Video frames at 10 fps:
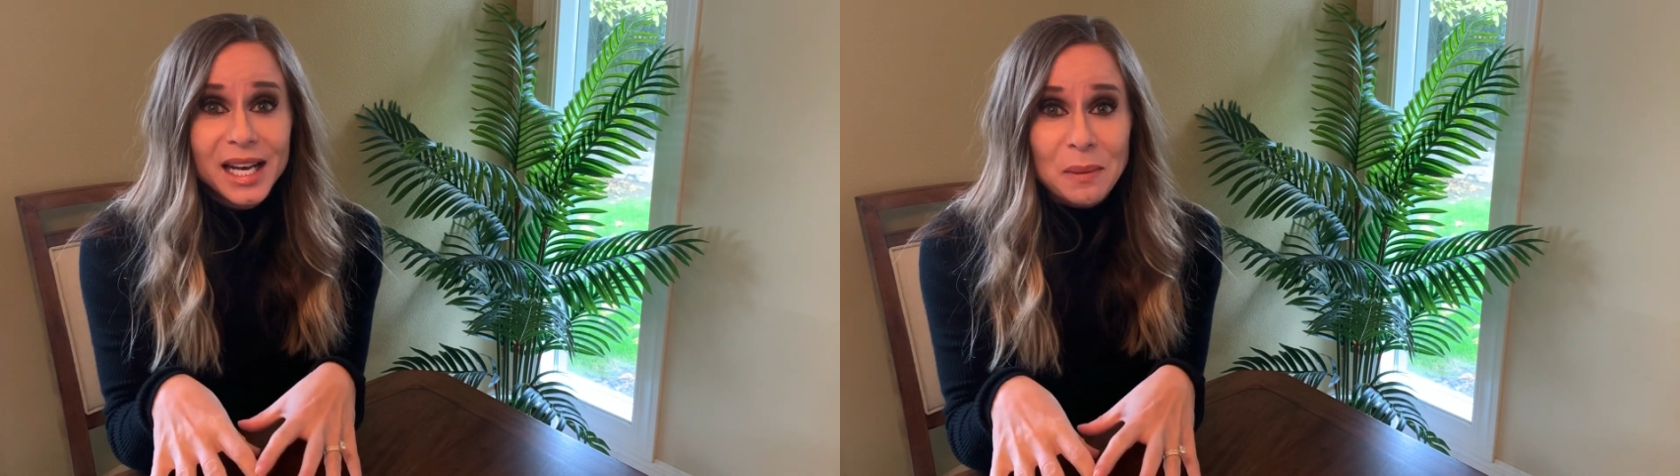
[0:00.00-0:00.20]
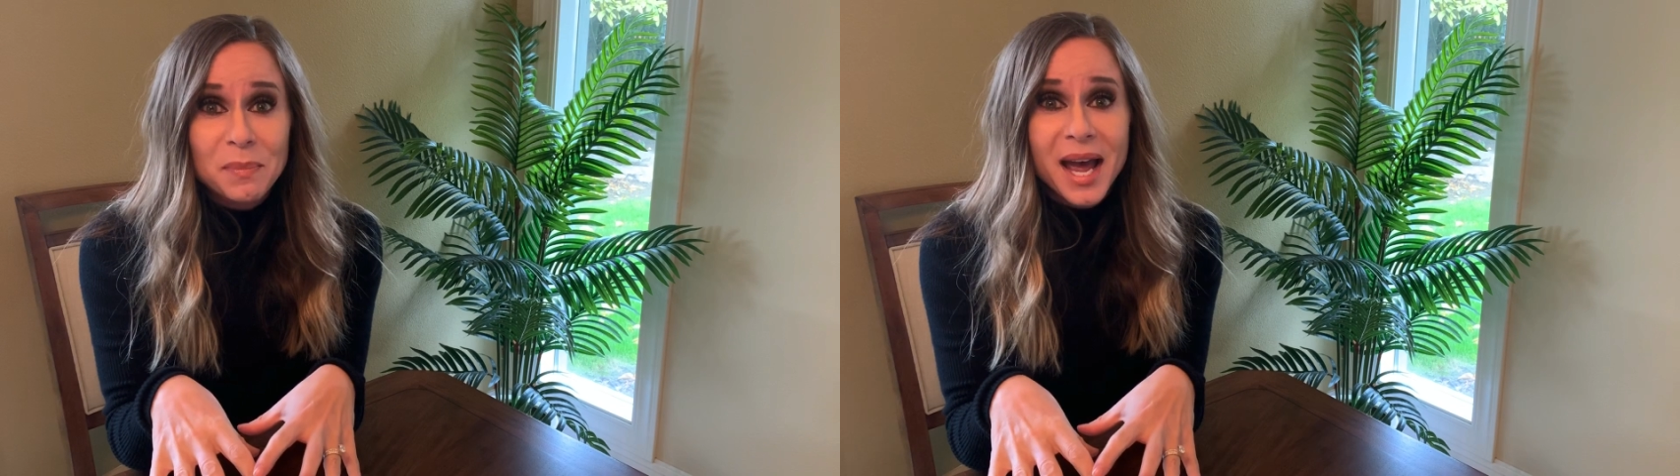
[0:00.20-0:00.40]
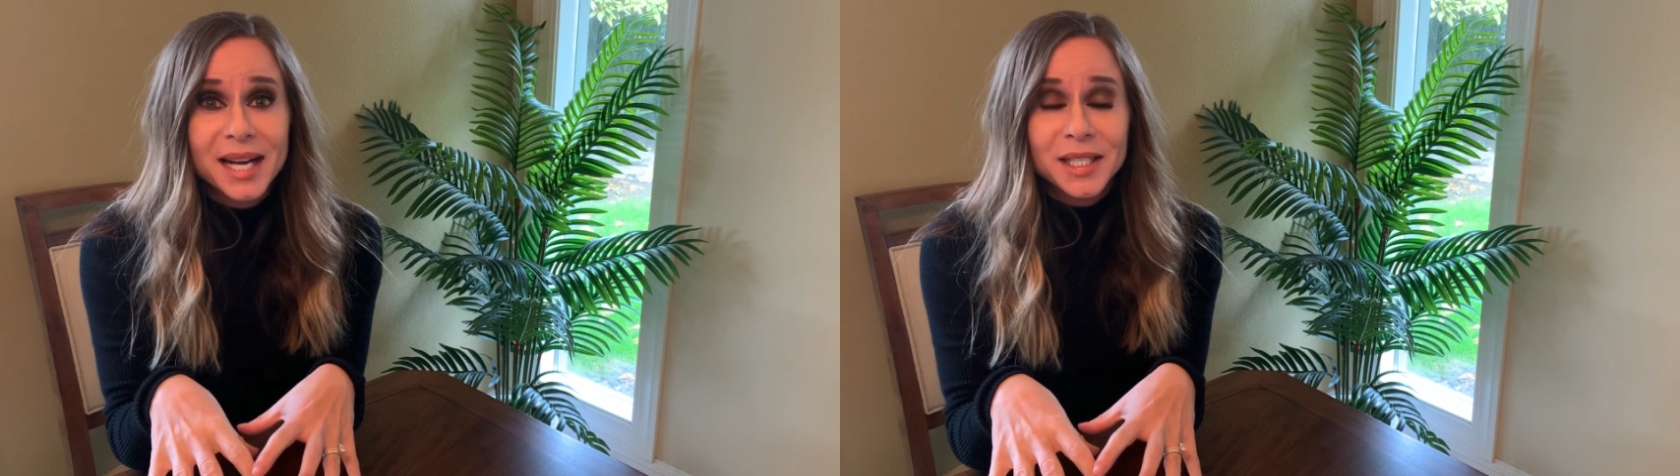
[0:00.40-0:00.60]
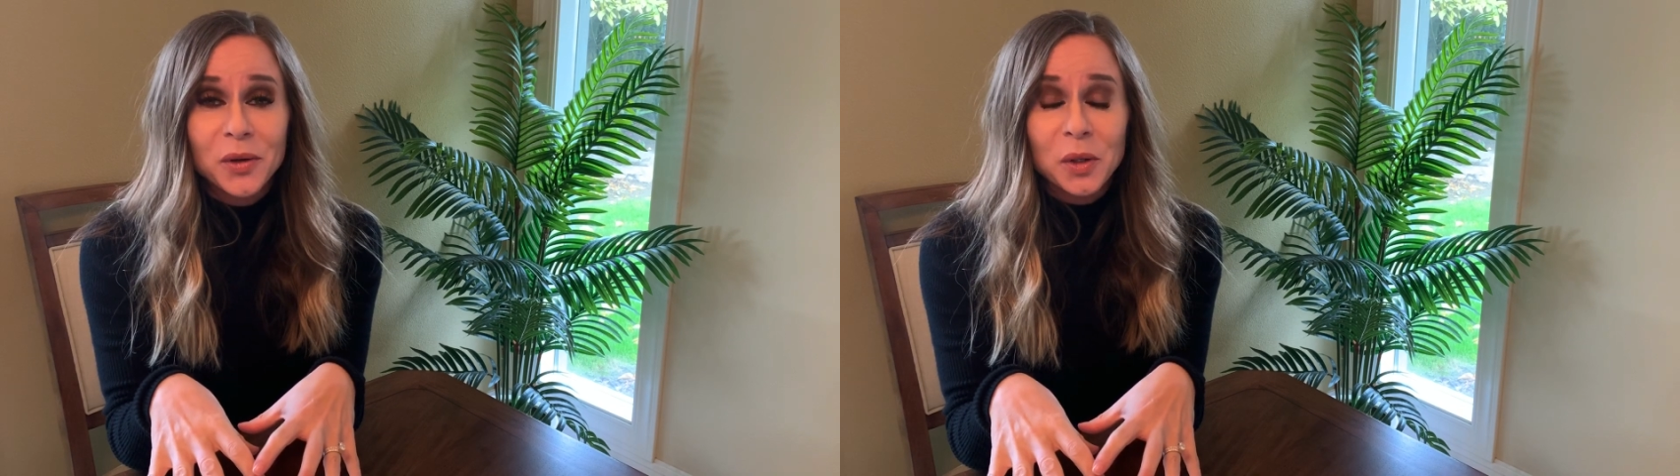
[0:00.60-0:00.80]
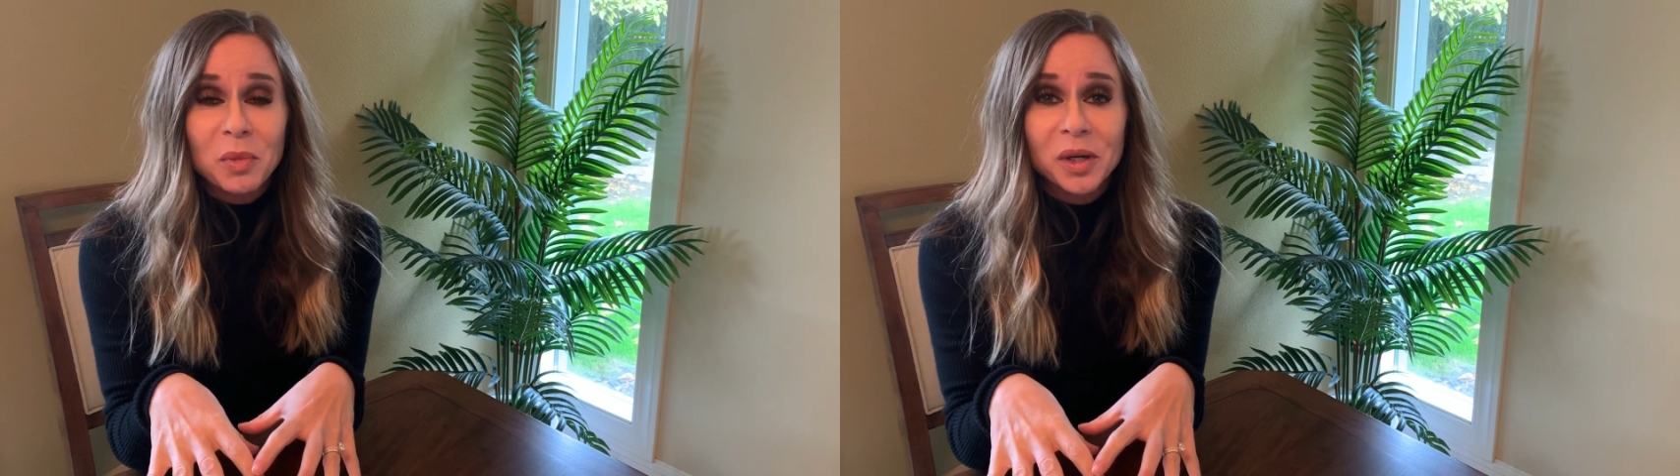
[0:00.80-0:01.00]
impact on
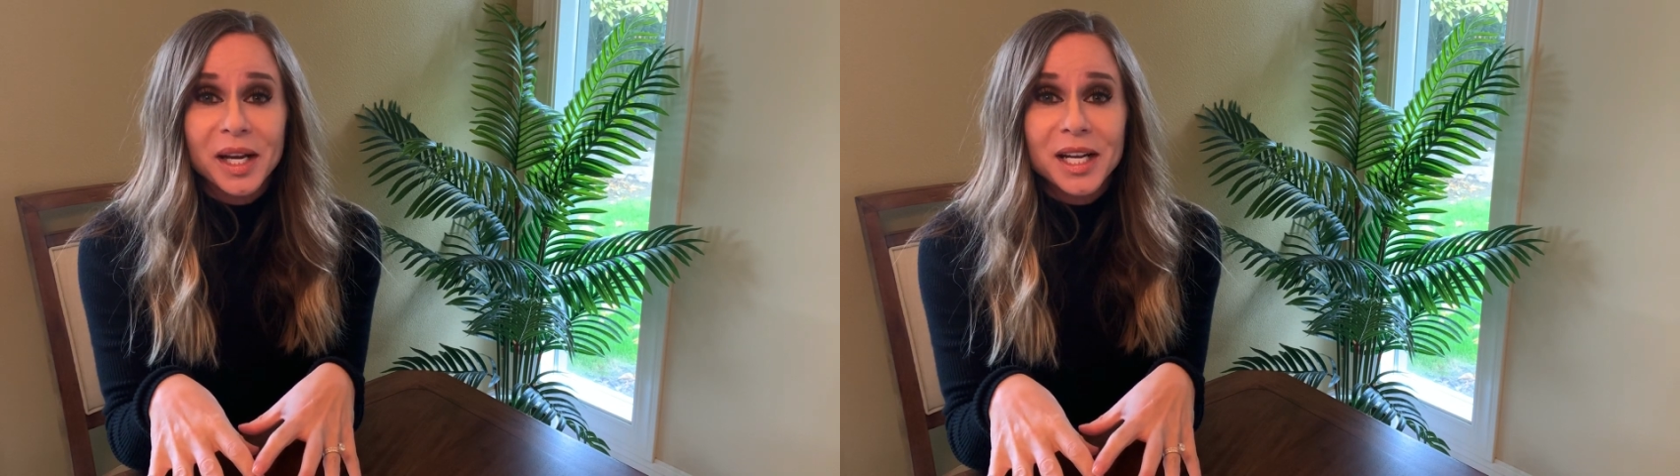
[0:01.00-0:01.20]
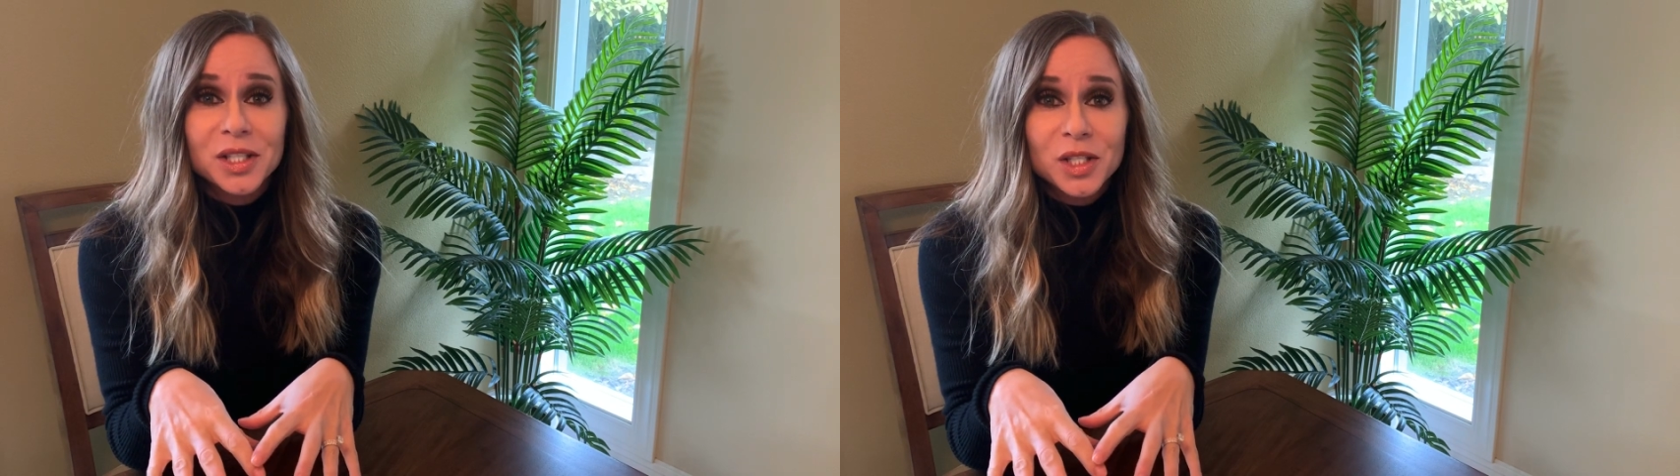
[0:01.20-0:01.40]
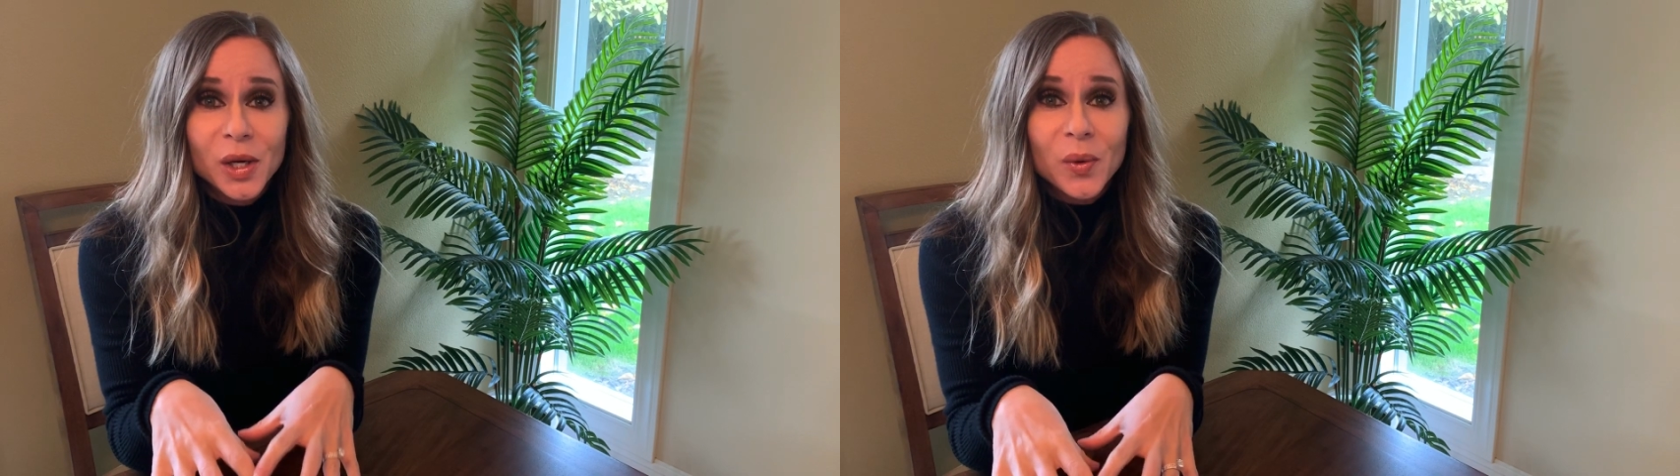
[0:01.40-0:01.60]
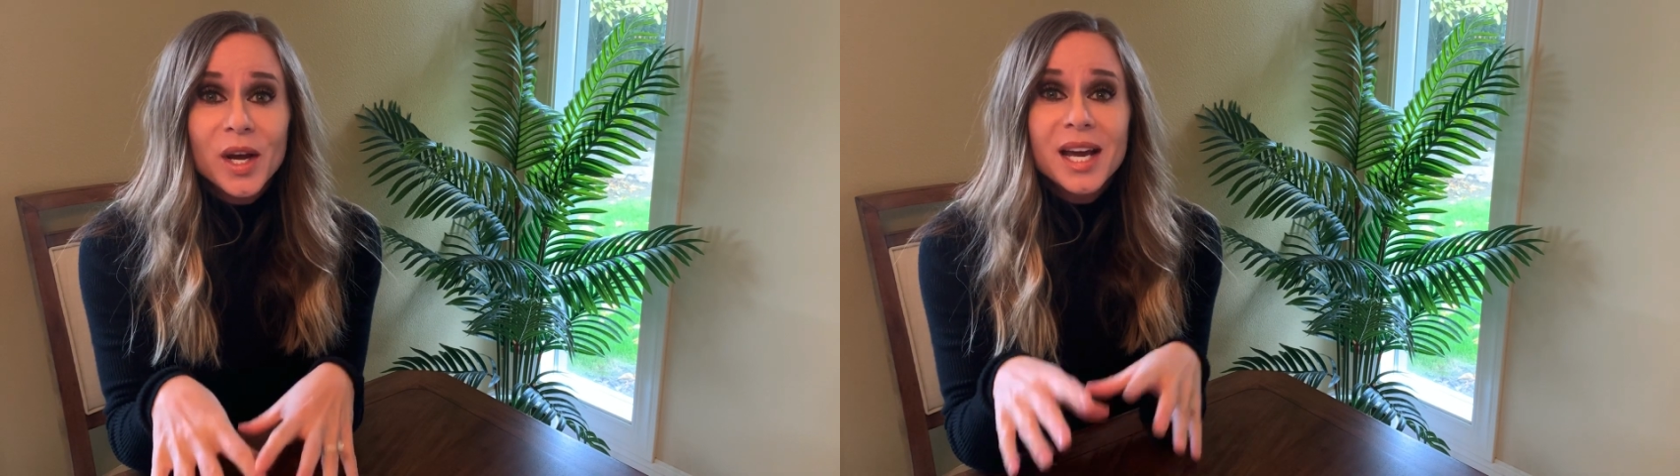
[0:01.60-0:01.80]
our market. So